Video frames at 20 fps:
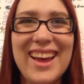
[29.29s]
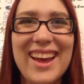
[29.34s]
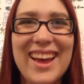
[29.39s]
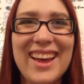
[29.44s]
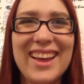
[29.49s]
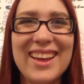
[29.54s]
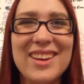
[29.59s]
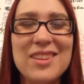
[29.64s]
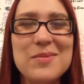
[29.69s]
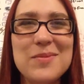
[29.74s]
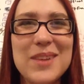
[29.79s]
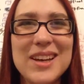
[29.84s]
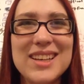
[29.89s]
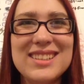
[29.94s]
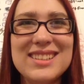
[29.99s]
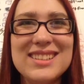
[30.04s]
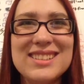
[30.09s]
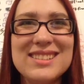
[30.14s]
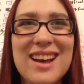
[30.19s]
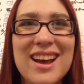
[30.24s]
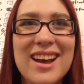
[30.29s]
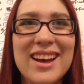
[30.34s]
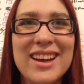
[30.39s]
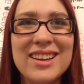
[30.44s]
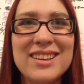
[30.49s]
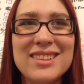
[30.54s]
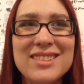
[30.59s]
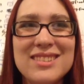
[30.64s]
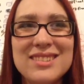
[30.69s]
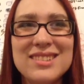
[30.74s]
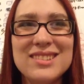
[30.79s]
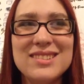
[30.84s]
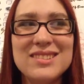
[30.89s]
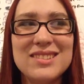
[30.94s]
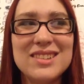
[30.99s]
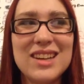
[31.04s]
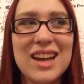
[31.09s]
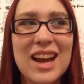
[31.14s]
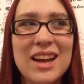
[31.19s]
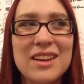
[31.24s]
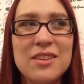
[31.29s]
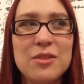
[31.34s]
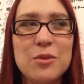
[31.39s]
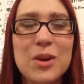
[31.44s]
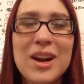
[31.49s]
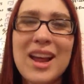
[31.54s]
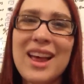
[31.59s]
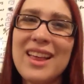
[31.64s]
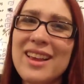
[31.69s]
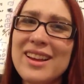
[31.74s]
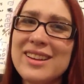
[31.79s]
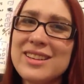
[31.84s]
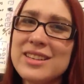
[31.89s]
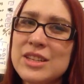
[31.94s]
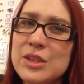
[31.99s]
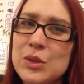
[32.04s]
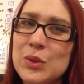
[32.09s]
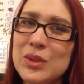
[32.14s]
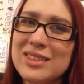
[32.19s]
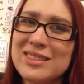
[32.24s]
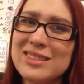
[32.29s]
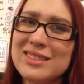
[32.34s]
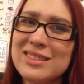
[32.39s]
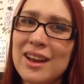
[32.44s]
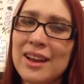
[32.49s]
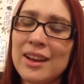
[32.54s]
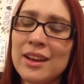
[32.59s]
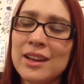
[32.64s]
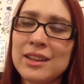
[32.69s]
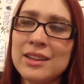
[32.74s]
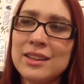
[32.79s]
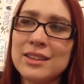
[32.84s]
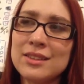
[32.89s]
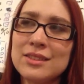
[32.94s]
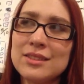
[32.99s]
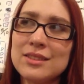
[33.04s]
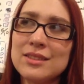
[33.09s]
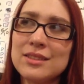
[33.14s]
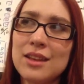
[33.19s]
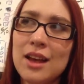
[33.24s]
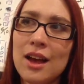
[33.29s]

and my design, what I like to do with design is